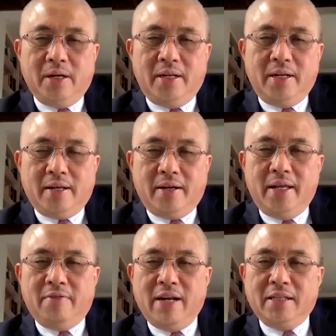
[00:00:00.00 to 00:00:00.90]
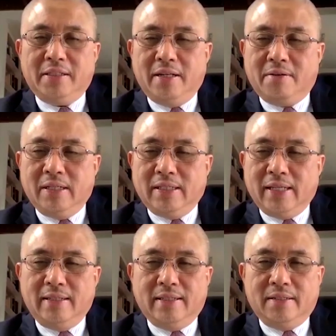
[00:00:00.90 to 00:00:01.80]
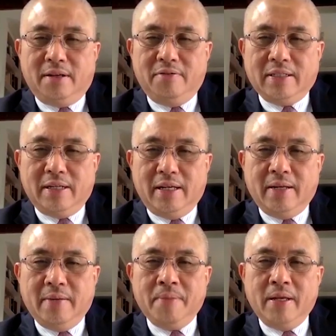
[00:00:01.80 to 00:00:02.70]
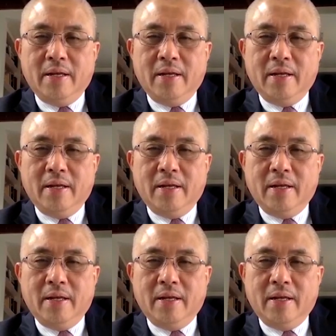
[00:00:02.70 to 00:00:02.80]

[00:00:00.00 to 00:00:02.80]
So a degree of national consensus, obviously,